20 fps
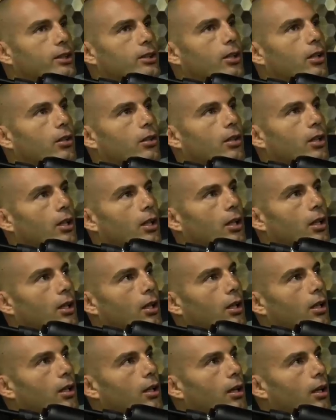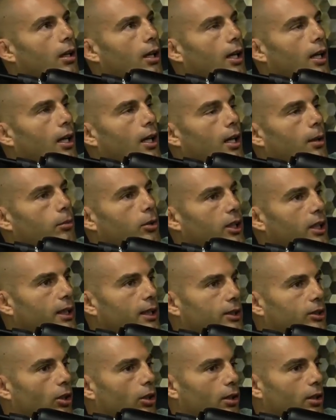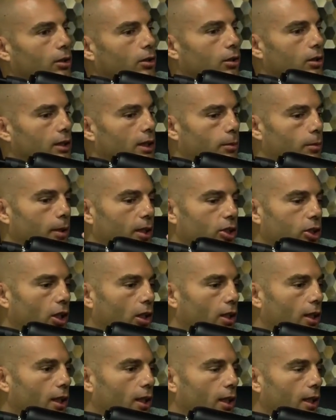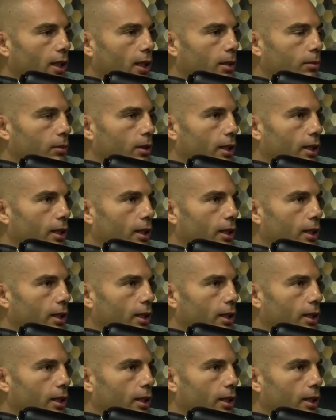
so I'm looking at this article on MMA Junkie, and I'm